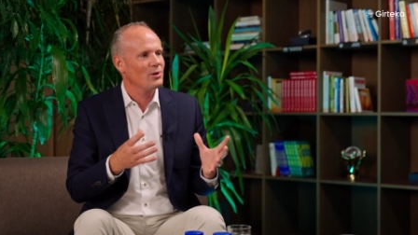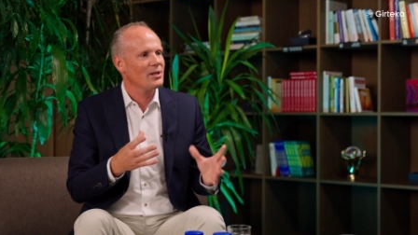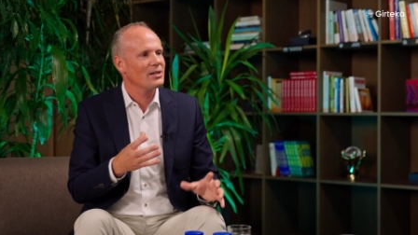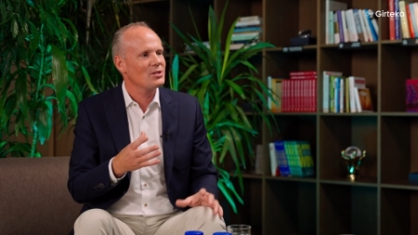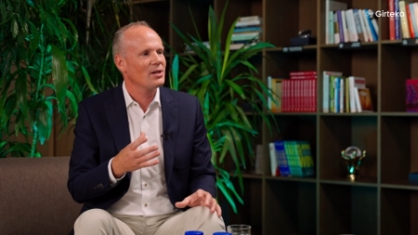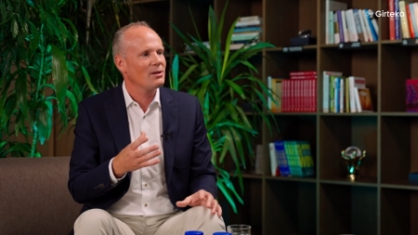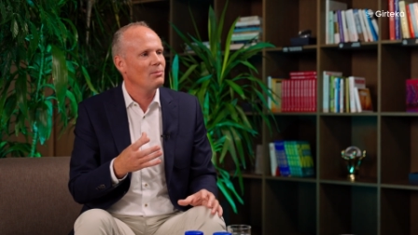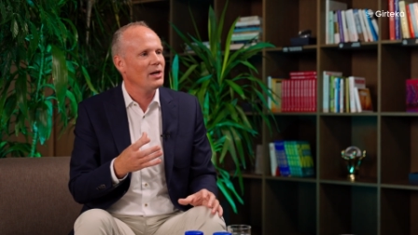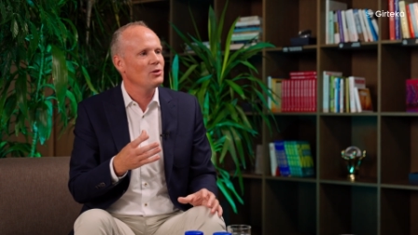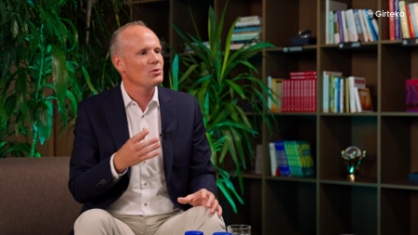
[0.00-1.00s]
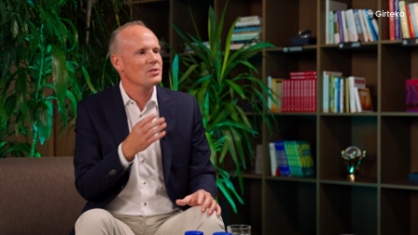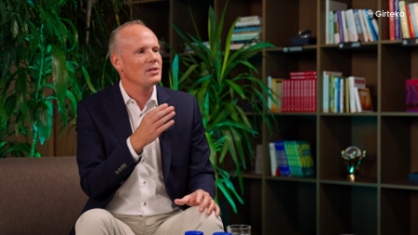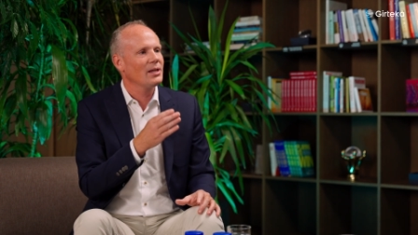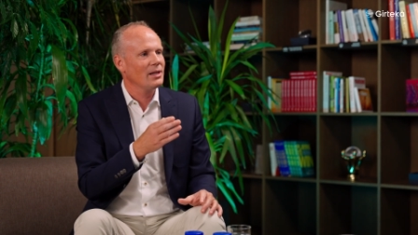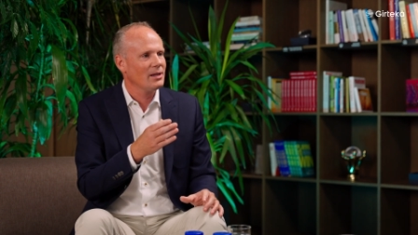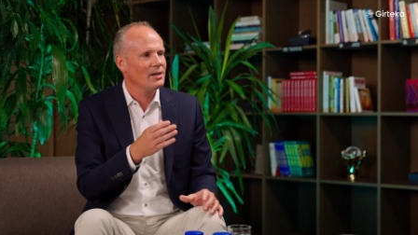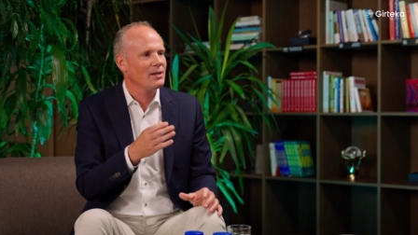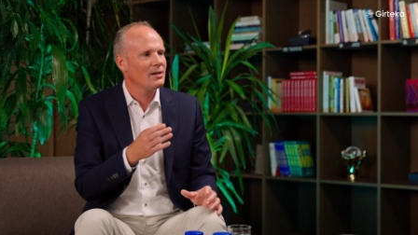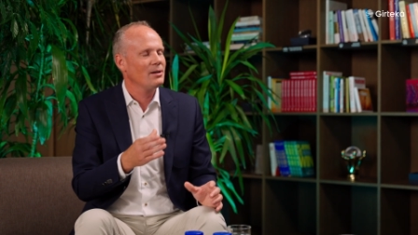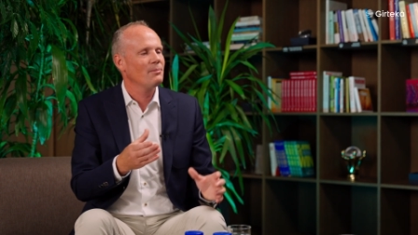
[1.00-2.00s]
reduction by using
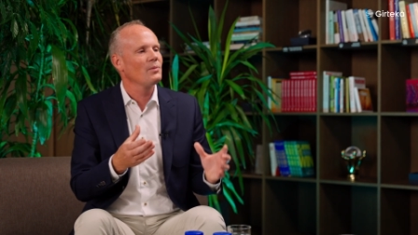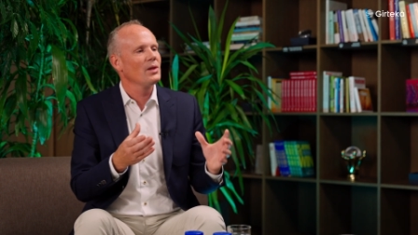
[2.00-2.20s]
uh,